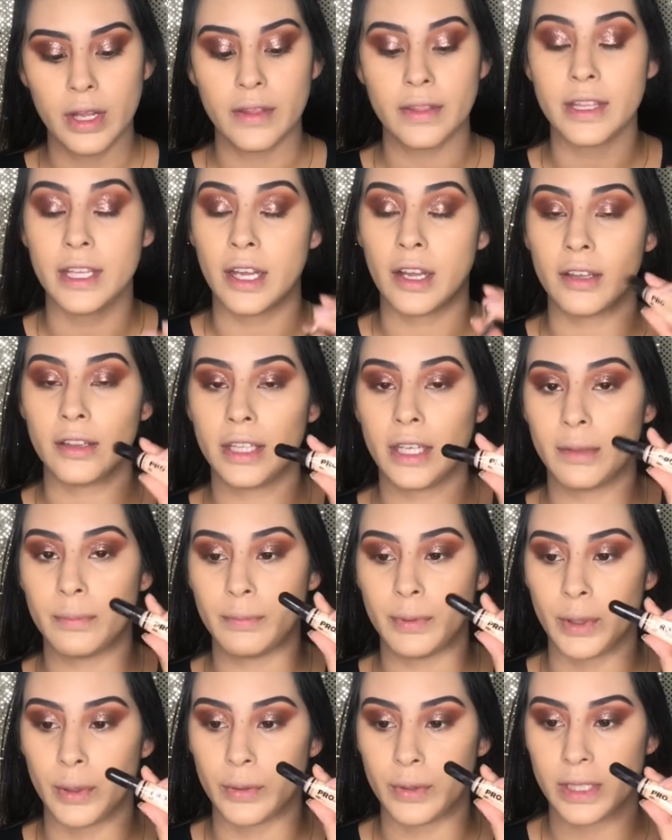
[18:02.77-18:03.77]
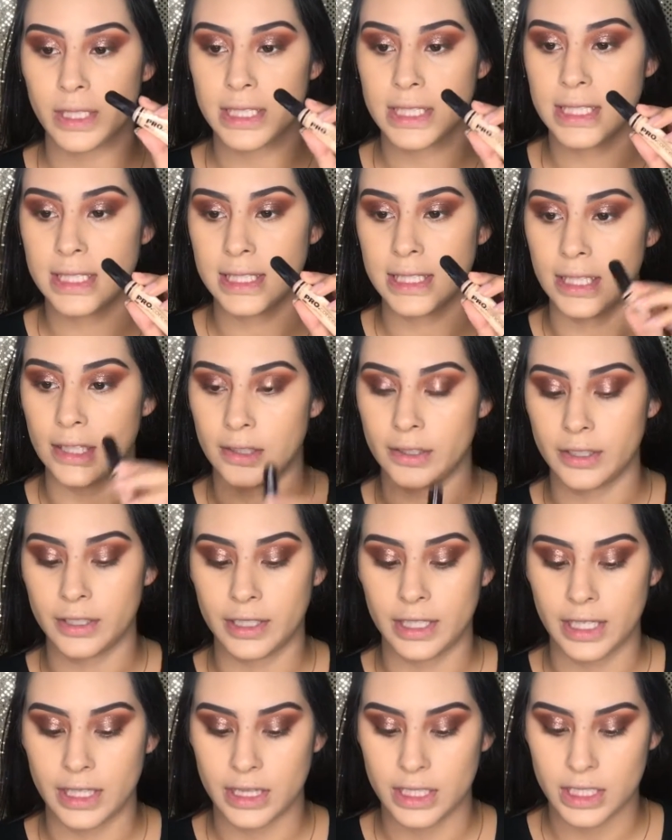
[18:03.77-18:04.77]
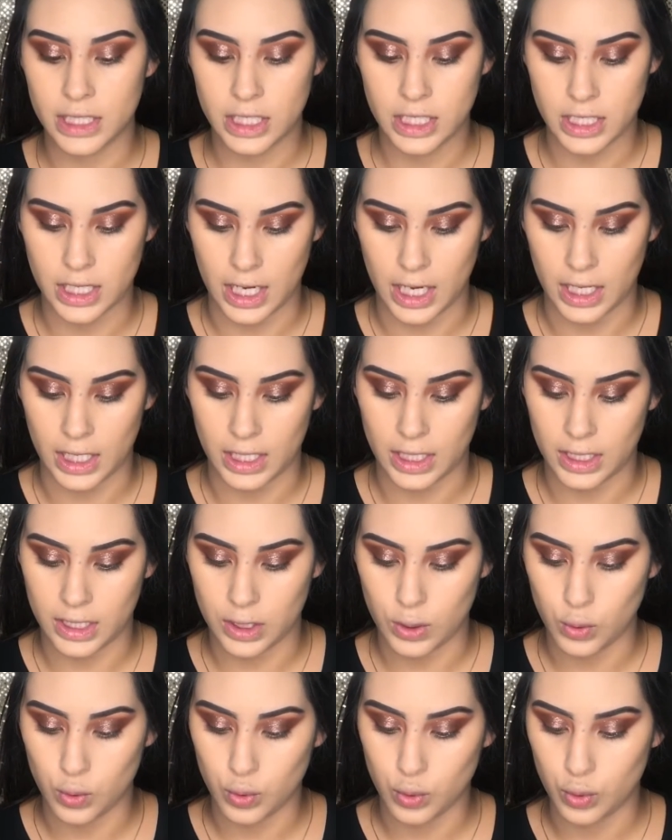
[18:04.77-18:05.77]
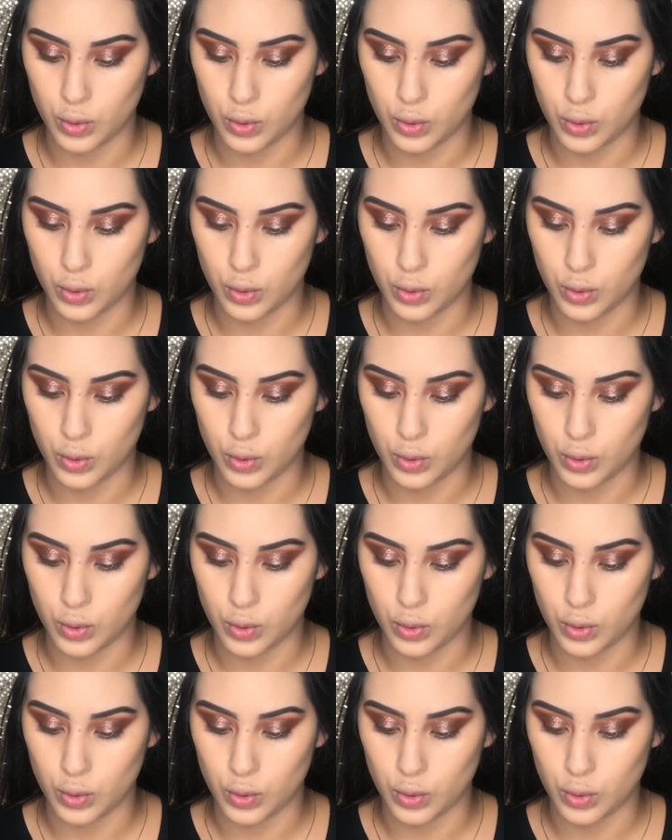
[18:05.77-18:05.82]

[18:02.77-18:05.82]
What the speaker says: LA Pro Concealer in the shade